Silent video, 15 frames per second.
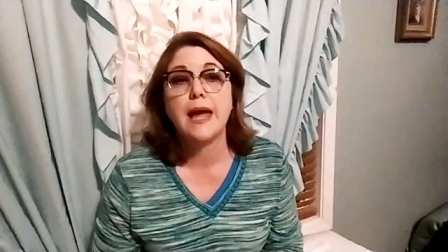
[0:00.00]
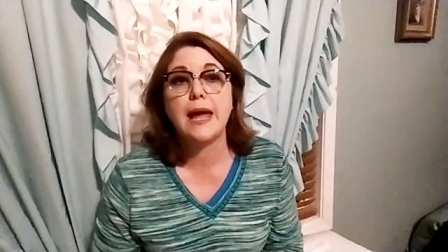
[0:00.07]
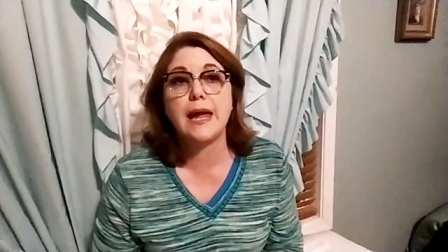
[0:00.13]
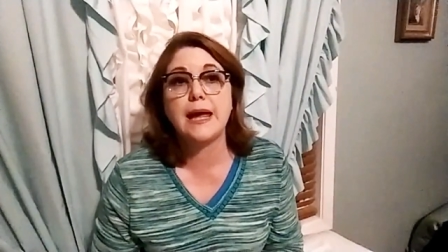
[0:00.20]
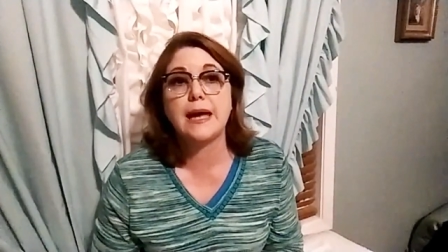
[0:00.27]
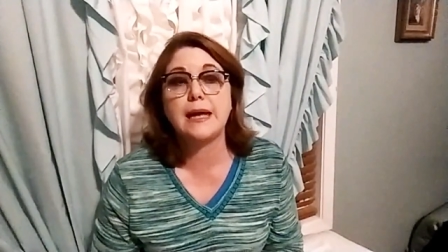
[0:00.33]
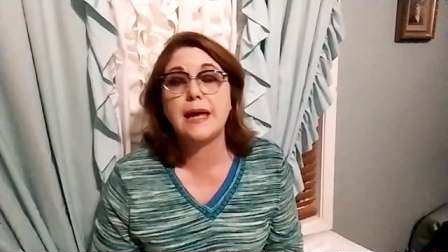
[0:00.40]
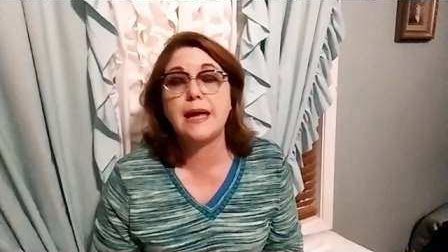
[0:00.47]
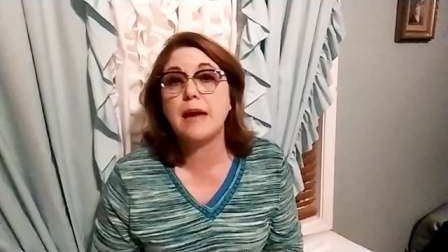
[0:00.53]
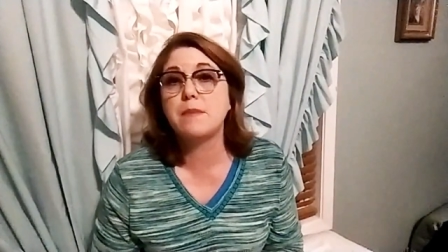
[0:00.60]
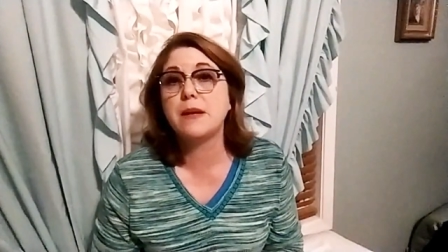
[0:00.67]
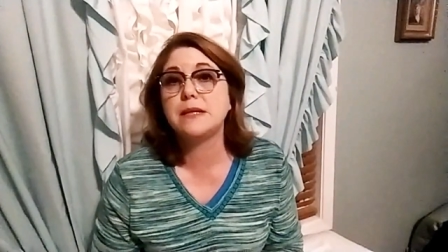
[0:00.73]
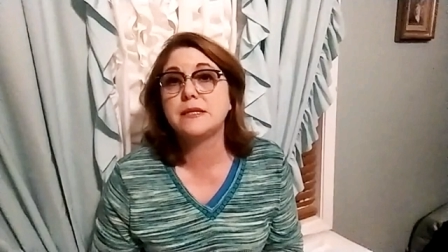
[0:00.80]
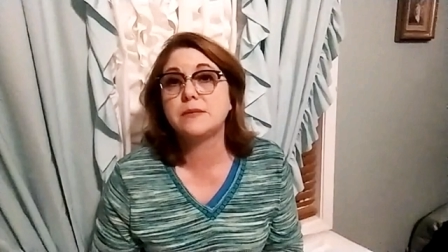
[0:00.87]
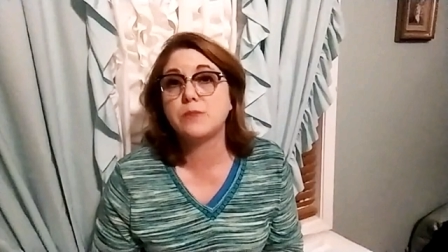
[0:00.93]
And I
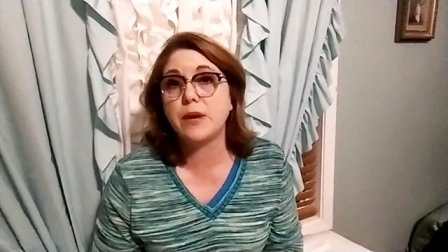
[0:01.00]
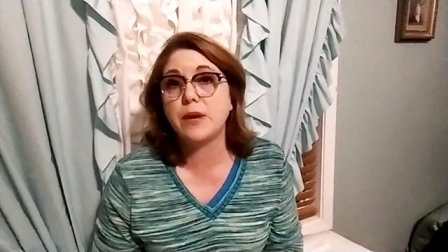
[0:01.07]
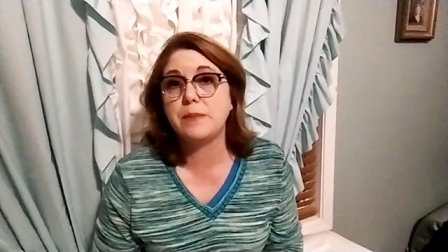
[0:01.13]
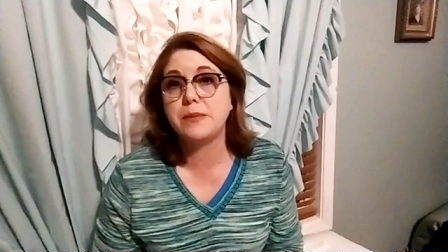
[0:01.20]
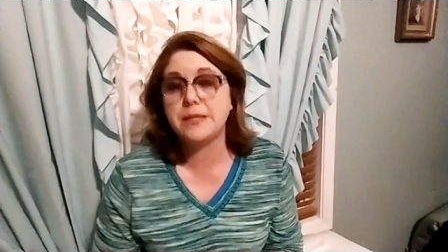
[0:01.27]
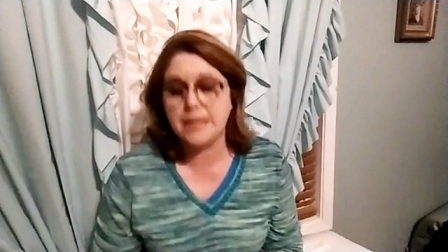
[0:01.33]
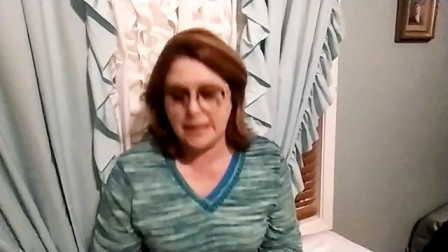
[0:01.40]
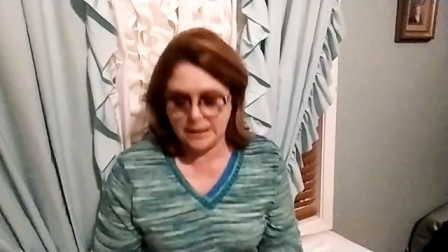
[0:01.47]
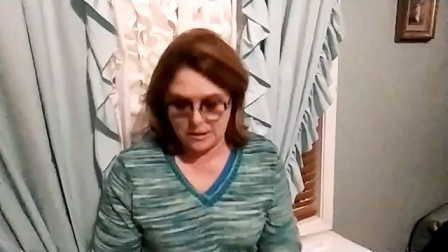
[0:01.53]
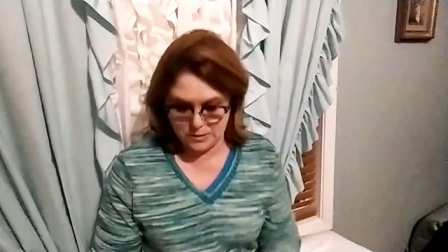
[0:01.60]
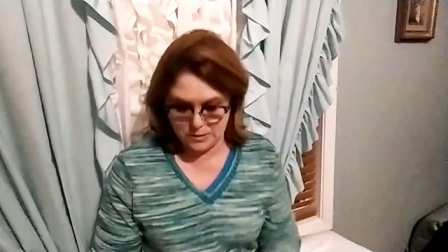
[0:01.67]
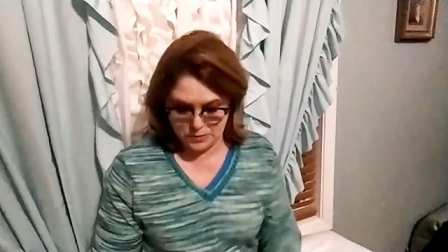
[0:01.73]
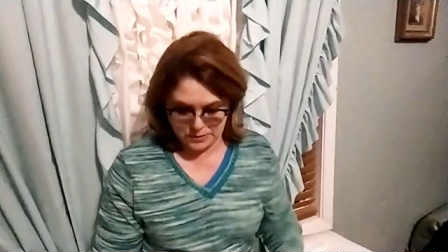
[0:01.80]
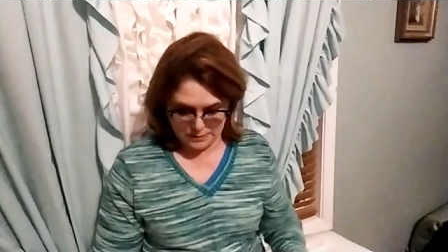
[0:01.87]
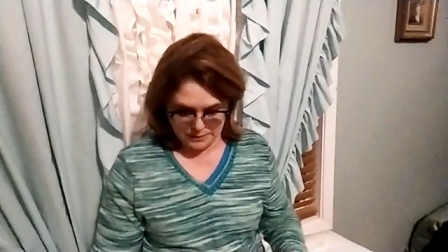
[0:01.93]
made some red
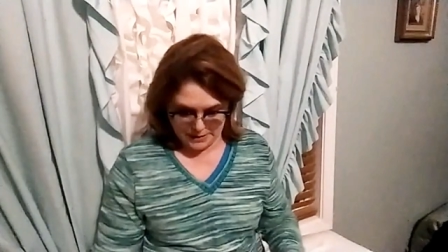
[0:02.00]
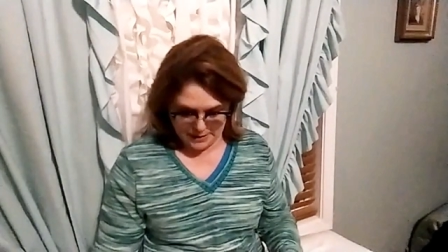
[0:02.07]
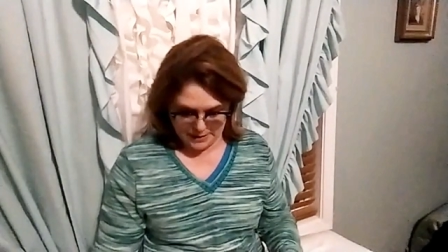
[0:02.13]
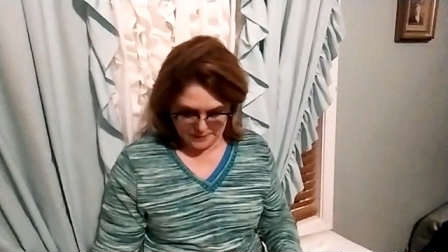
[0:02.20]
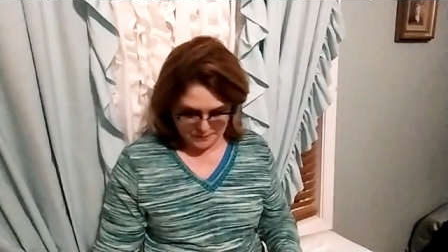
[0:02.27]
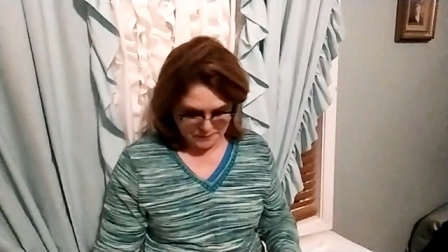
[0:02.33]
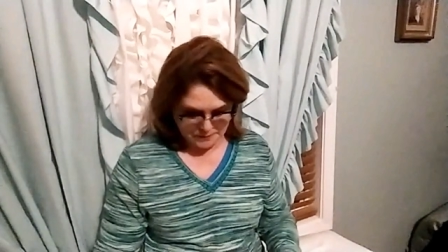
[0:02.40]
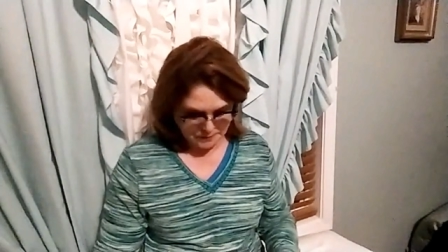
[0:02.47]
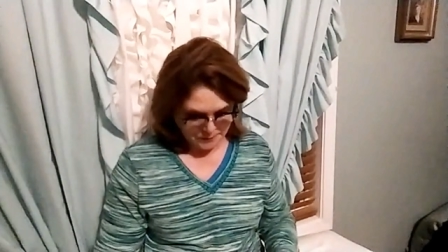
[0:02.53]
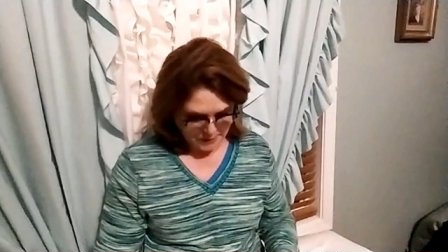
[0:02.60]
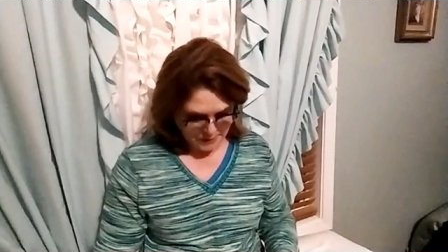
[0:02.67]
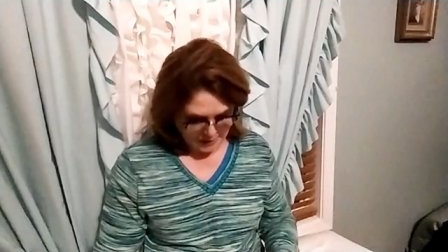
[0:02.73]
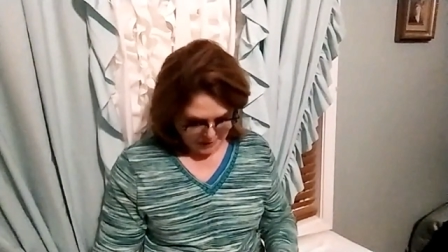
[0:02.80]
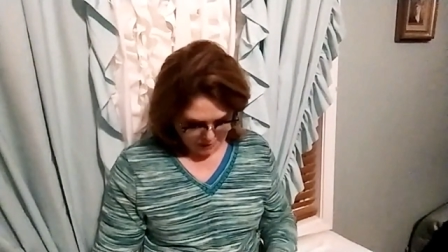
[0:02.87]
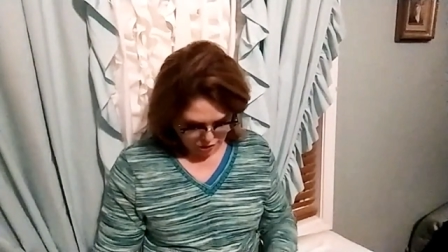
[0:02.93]
potatoes, but
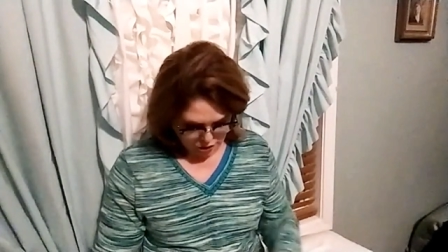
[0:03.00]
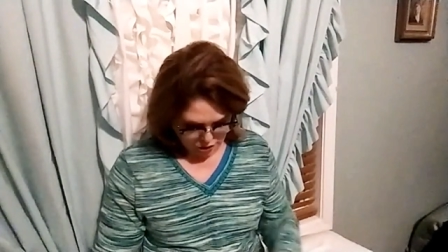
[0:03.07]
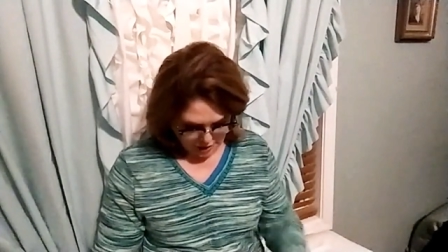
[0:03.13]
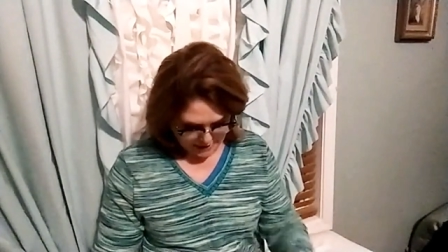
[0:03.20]
John